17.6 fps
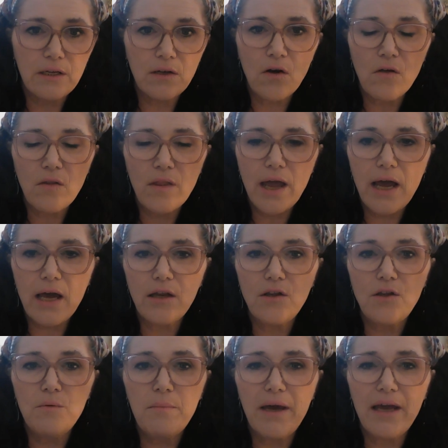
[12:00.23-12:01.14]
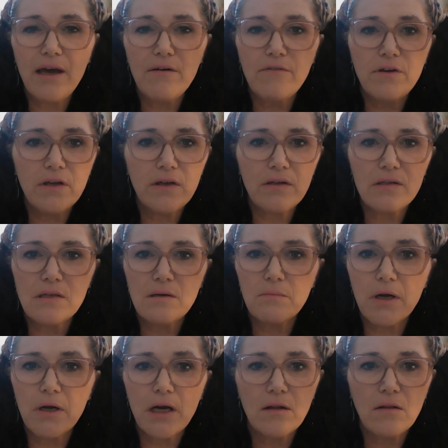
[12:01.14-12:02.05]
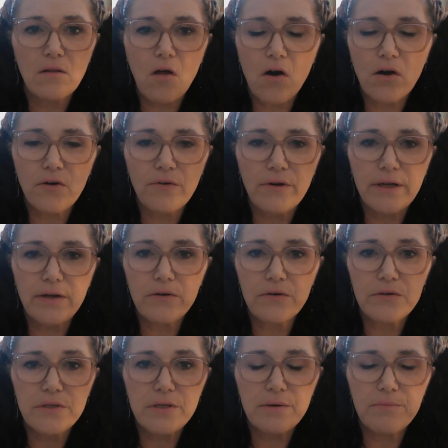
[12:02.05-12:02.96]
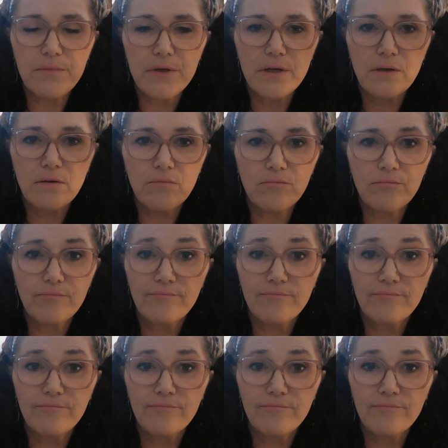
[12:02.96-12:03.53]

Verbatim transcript: and all that, you may have hit some kind of lottery or something.